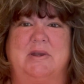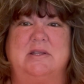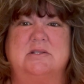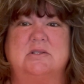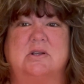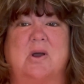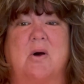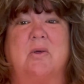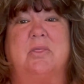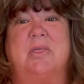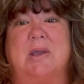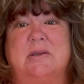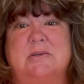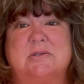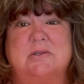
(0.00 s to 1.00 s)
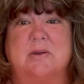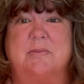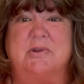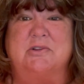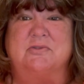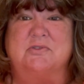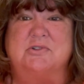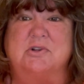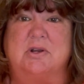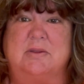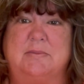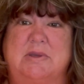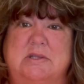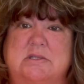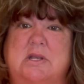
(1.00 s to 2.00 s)
Needs A Goal. Thank you so much for
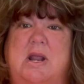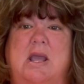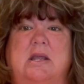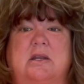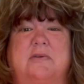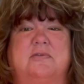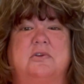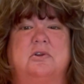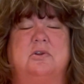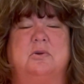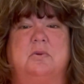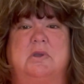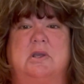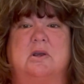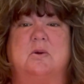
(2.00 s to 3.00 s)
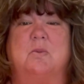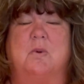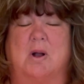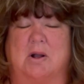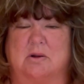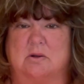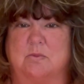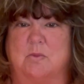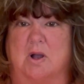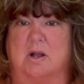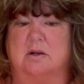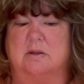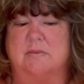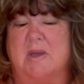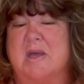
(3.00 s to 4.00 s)
joining me today. And if you're new here, welcome,
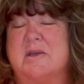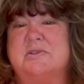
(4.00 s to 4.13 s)
welcome.